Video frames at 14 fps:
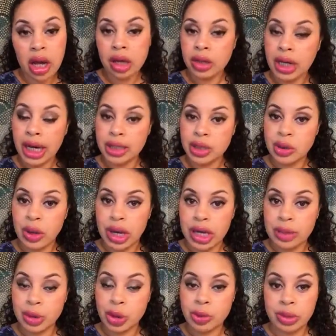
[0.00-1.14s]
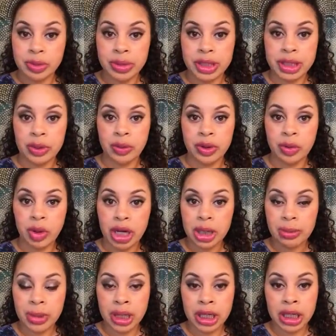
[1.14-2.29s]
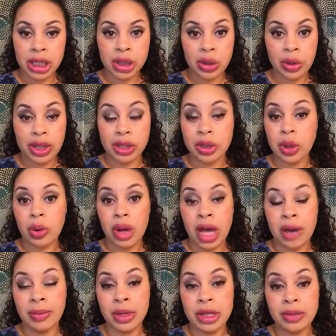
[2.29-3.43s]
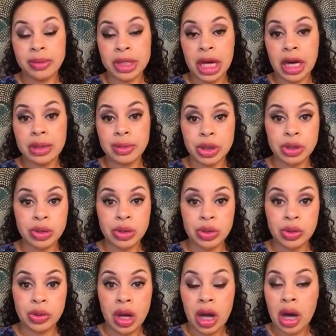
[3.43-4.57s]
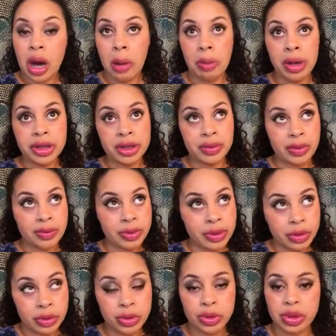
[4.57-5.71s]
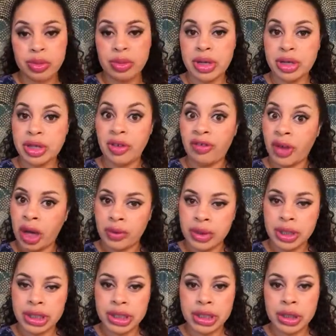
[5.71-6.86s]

You guys know I am super busy with wedding planning, so I don't have enough time to do monthly reviews or monthly favorites.